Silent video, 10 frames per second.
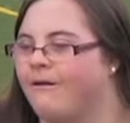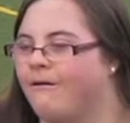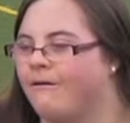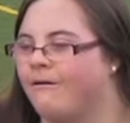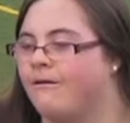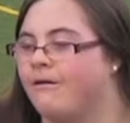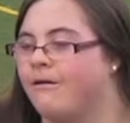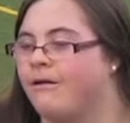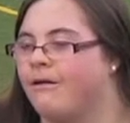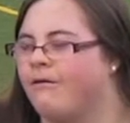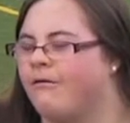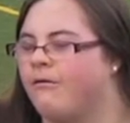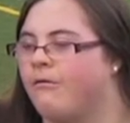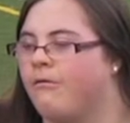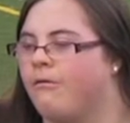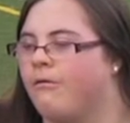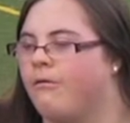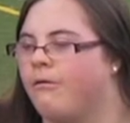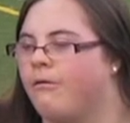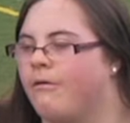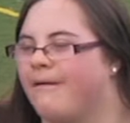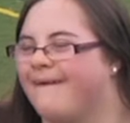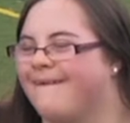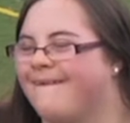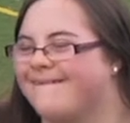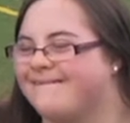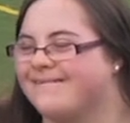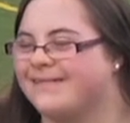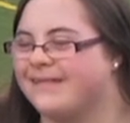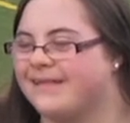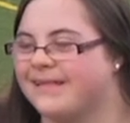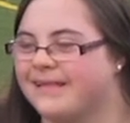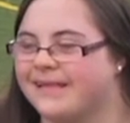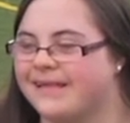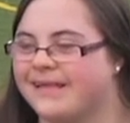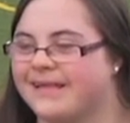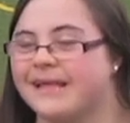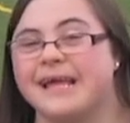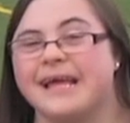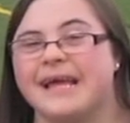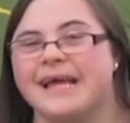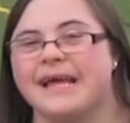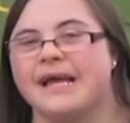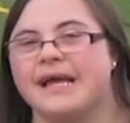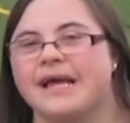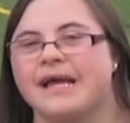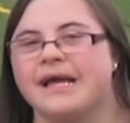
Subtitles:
(silent)